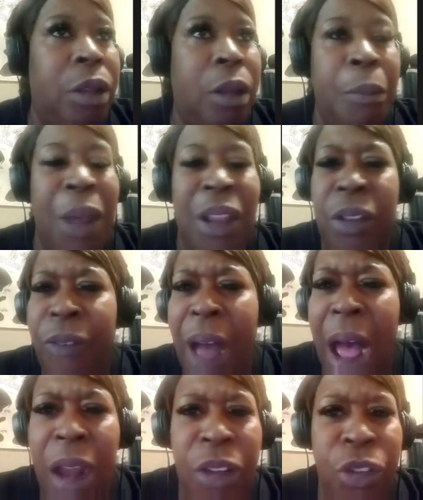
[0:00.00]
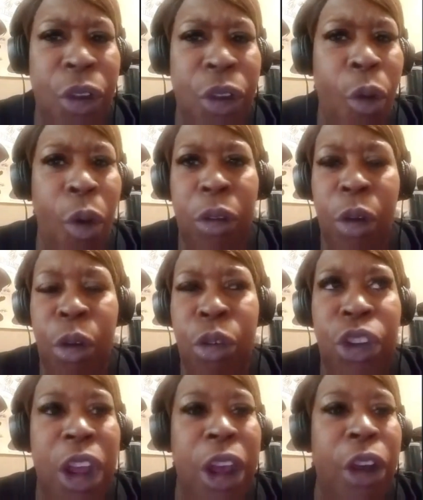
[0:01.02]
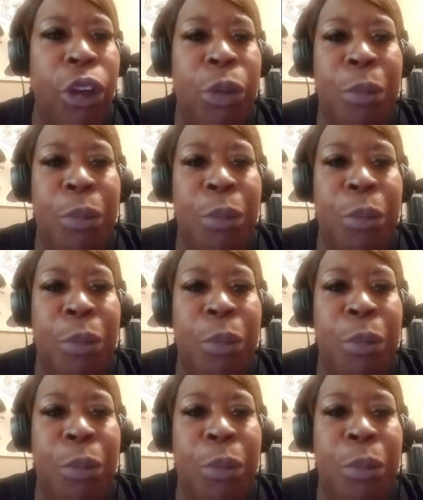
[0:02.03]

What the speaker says: domestic violence for all those years,